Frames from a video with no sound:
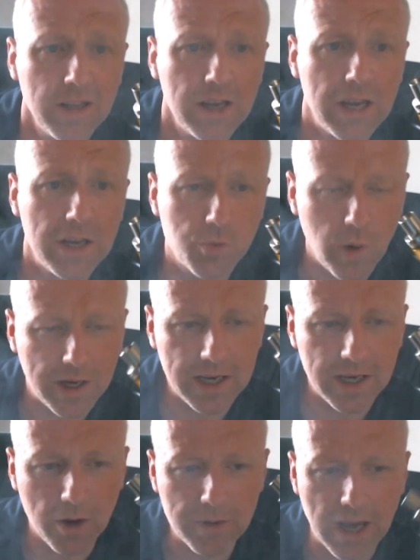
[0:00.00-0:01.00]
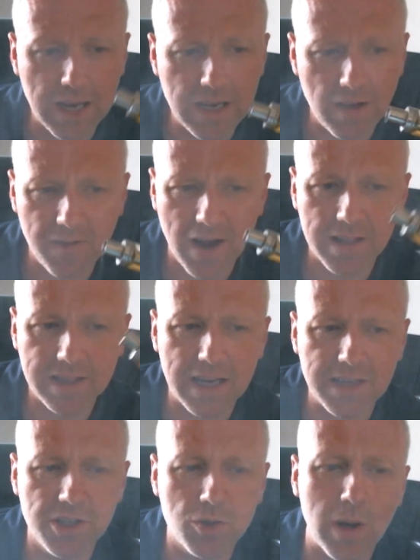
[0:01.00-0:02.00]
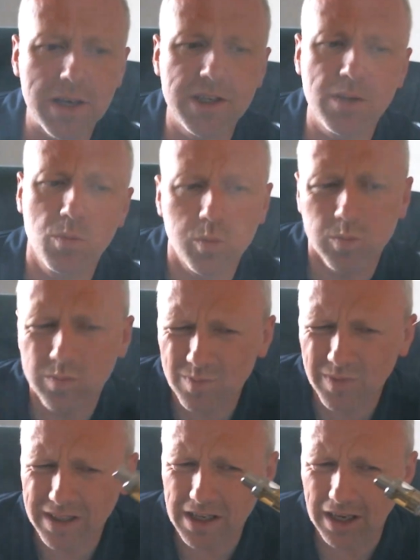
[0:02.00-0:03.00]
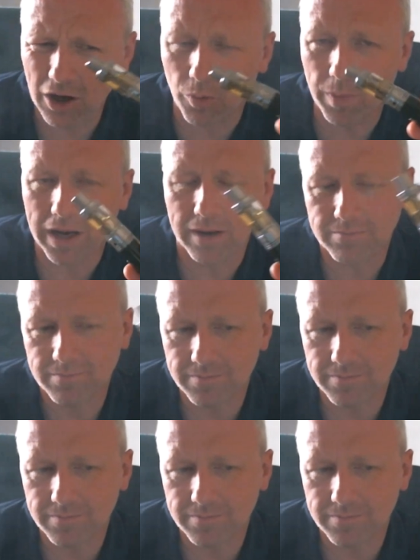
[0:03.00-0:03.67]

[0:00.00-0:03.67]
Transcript: It's wicking okay. I find the 80-20 is a little bit